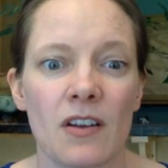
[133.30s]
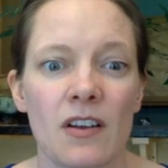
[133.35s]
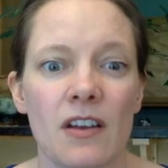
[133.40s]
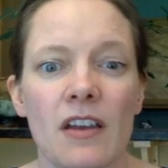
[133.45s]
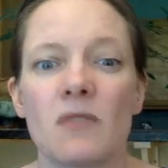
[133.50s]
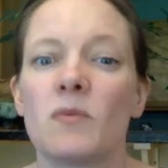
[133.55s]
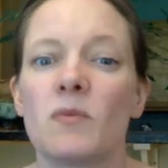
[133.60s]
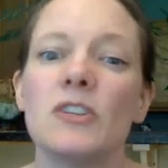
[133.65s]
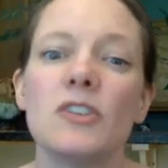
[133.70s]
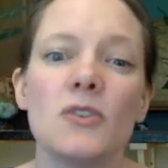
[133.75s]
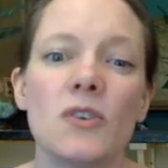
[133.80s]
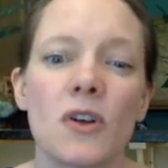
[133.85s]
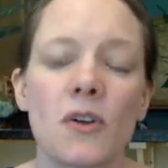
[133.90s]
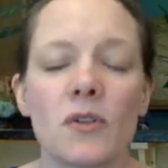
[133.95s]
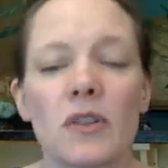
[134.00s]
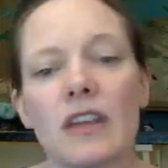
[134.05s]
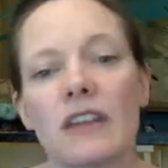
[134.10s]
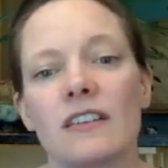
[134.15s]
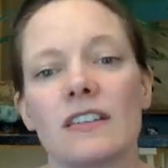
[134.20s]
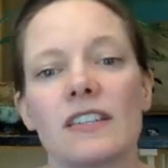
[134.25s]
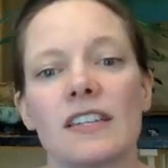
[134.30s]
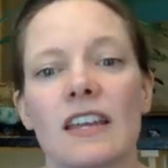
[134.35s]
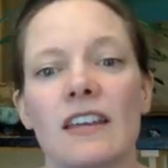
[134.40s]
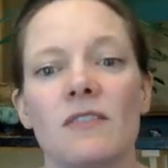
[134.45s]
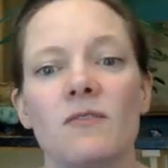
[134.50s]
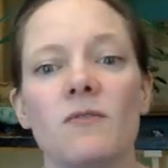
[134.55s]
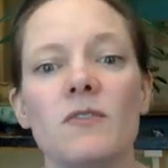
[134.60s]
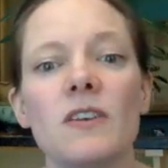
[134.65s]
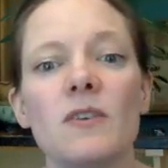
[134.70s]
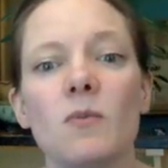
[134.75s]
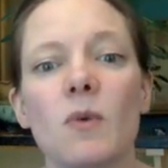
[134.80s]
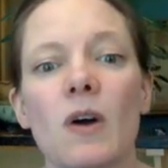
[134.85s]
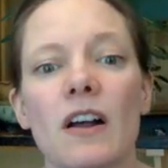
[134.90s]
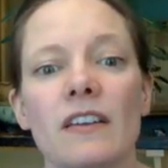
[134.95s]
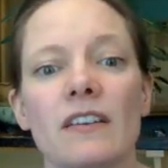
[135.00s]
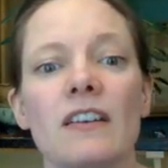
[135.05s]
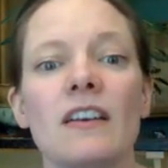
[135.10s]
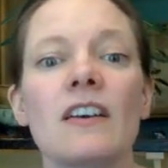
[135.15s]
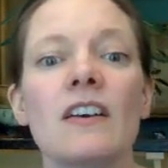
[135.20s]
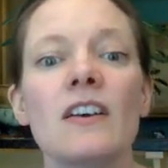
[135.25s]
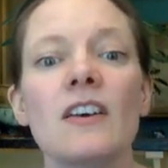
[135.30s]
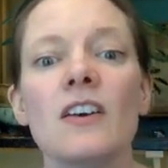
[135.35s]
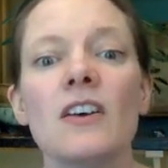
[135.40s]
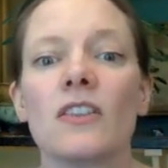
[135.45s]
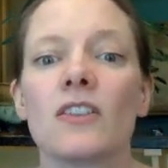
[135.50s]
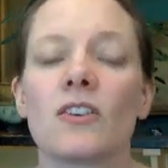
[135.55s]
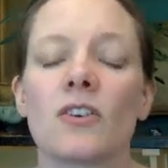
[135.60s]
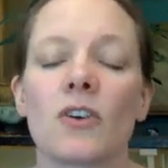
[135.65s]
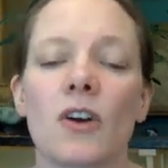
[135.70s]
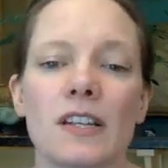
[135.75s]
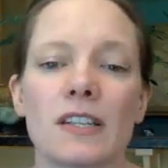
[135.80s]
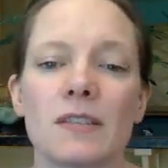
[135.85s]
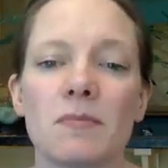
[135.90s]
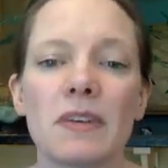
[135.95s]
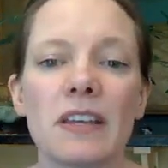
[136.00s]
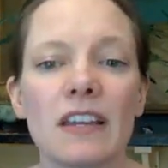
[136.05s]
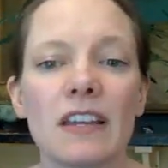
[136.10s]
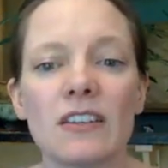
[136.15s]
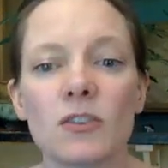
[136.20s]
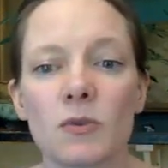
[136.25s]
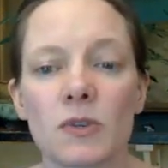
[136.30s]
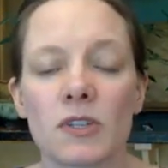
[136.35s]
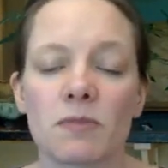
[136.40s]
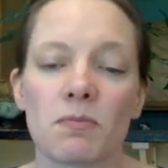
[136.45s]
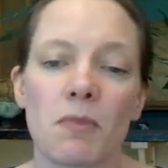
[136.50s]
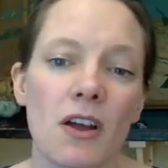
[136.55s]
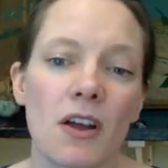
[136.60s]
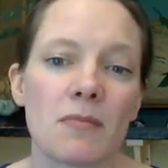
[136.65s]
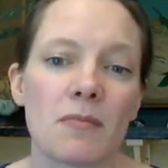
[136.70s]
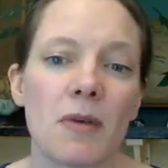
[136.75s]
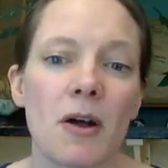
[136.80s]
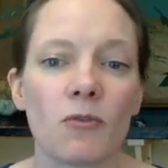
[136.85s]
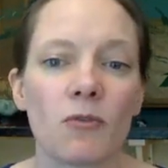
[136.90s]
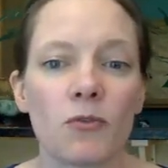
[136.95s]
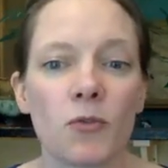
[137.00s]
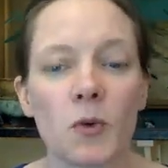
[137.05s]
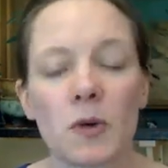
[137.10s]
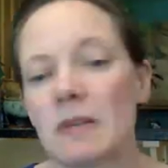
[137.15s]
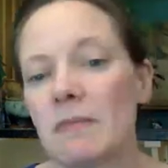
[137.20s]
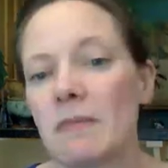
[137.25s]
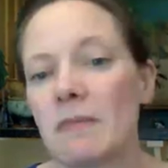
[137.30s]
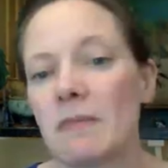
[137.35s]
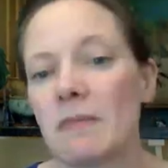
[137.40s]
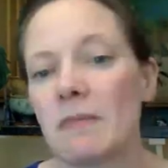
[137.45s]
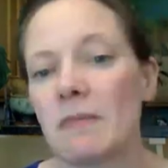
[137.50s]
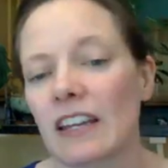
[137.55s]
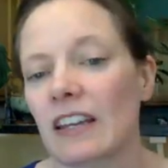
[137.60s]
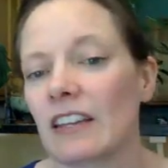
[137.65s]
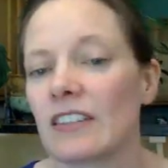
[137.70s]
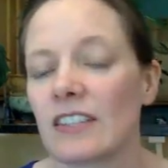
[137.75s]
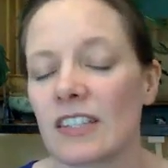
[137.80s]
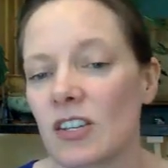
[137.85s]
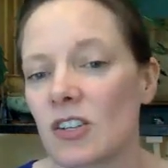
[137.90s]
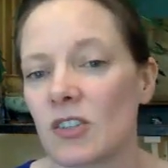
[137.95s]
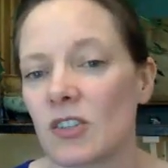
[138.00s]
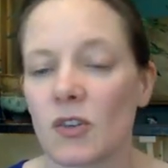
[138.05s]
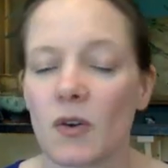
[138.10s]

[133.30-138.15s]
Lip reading: And we do know that, say, in V1, the neurons begin to respond about 40 milliseconds in.